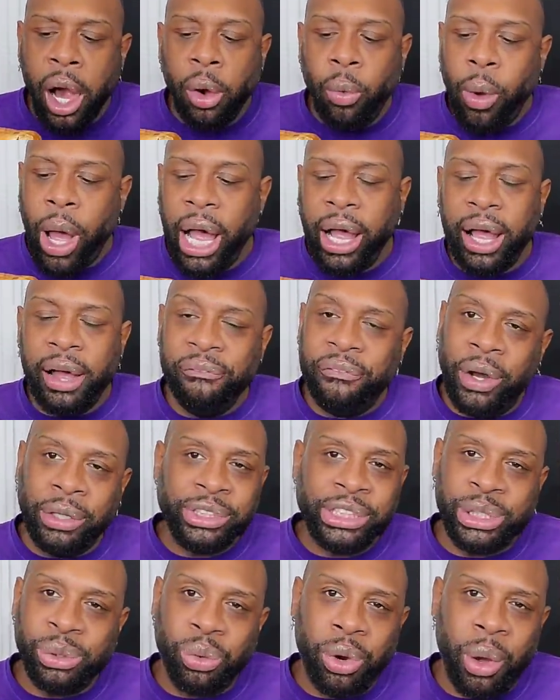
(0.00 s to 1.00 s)
Why come
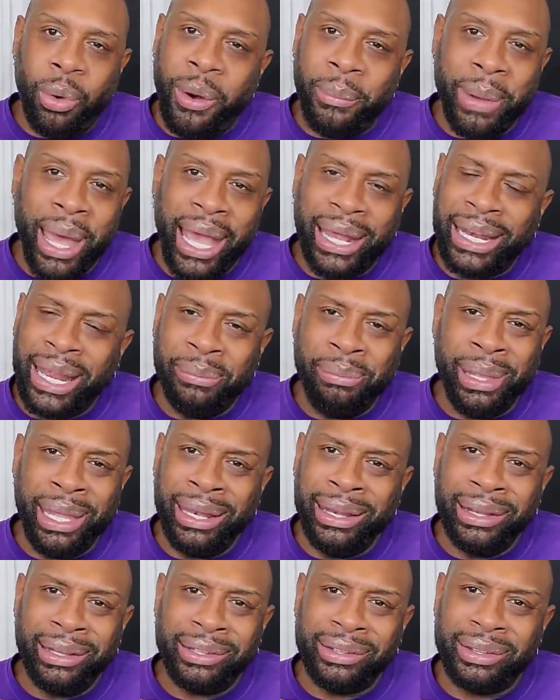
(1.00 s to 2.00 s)
folks in the real world mind their
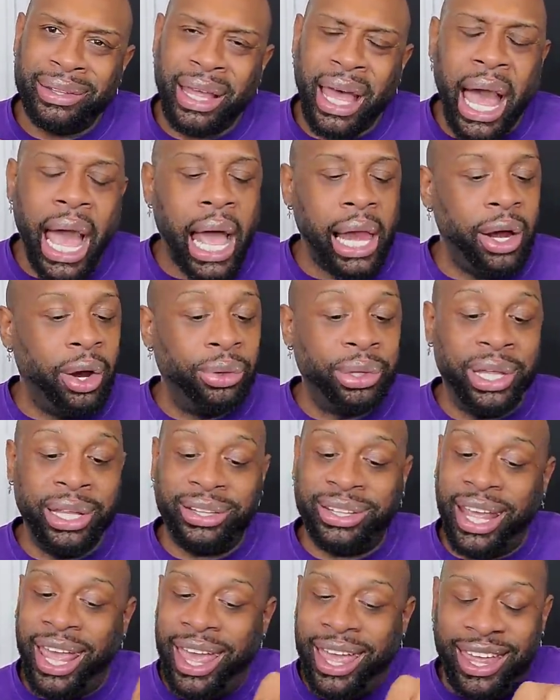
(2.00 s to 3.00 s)
business? I don't
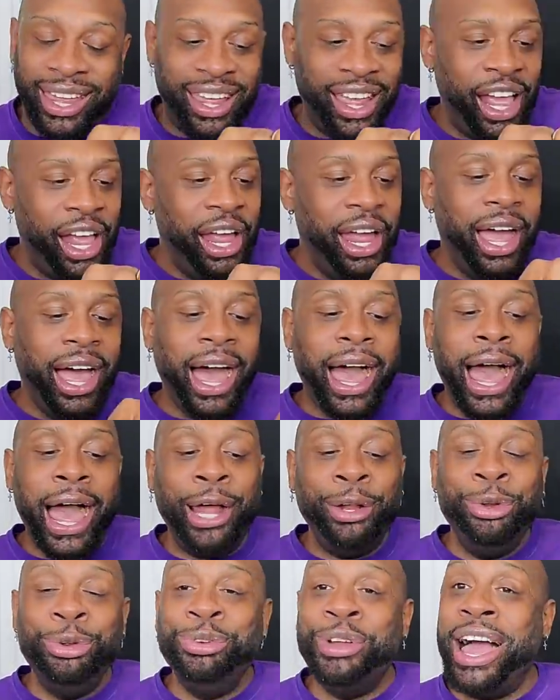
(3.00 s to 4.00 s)
get that.
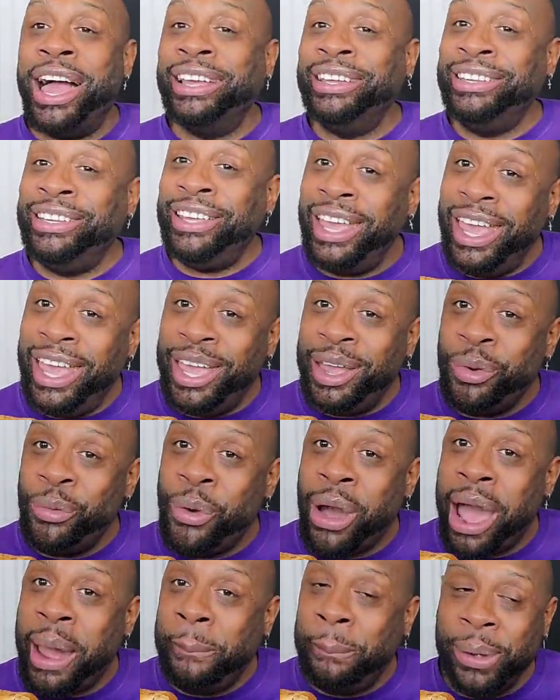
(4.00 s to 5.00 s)
I do not get
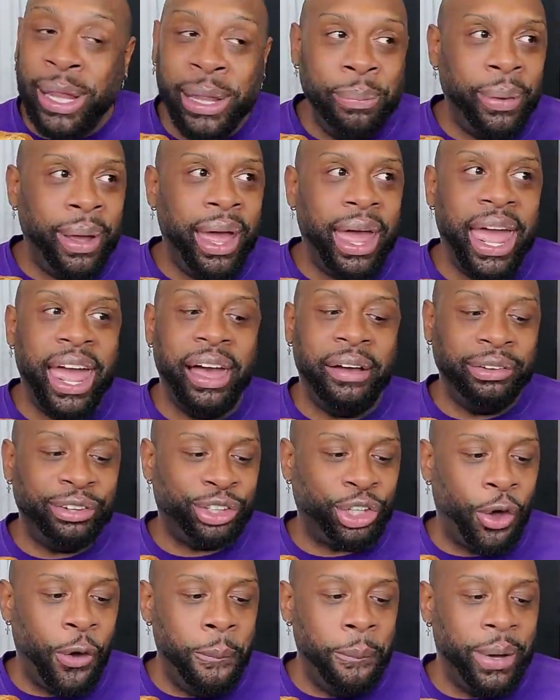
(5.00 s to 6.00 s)
why people
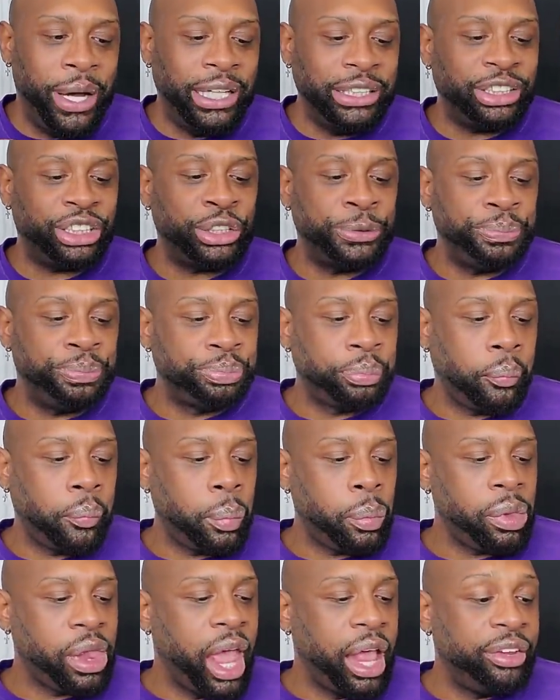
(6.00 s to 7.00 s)
have so much,
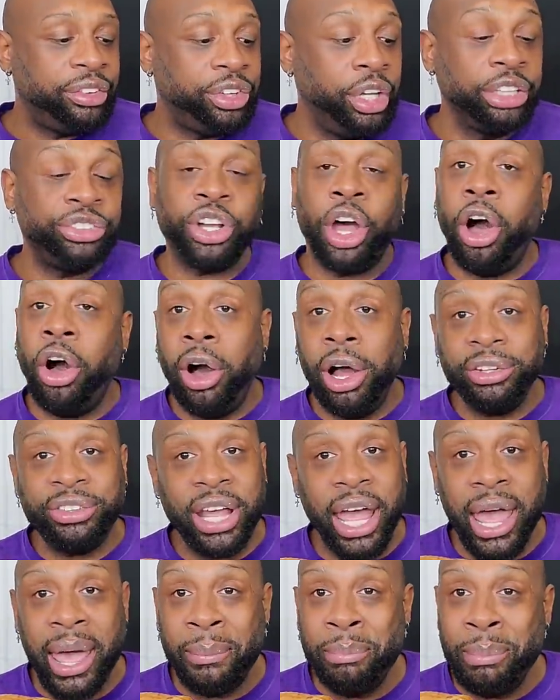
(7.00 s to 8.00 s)
such a hard
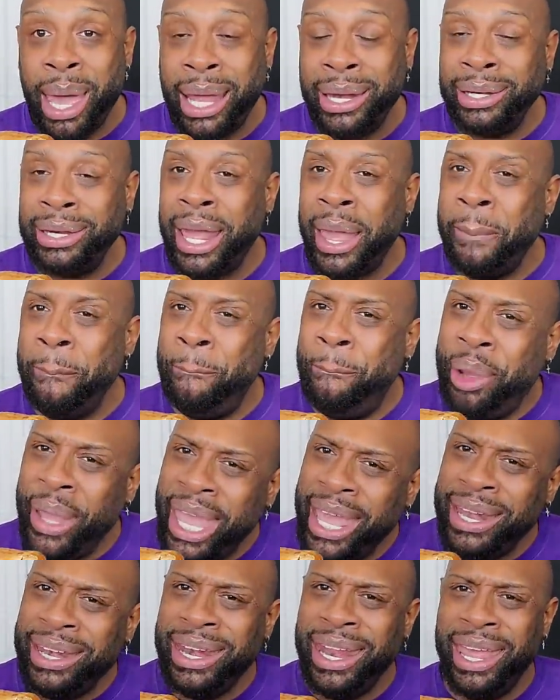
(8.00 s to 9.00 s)
time minding their
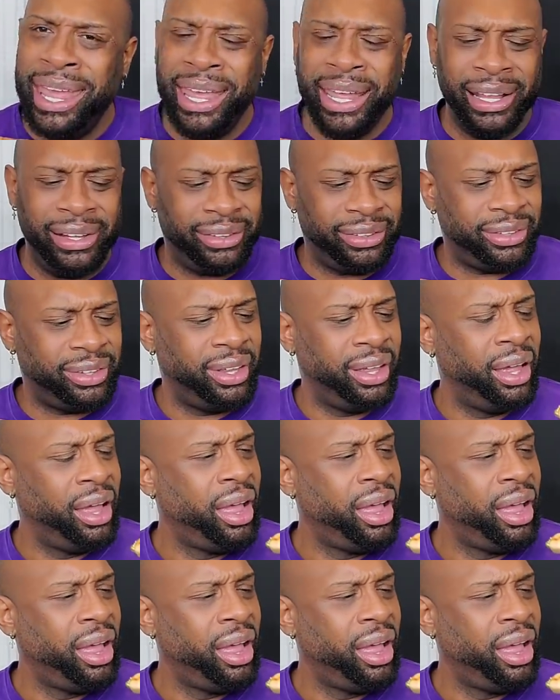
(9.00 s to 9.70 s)
business.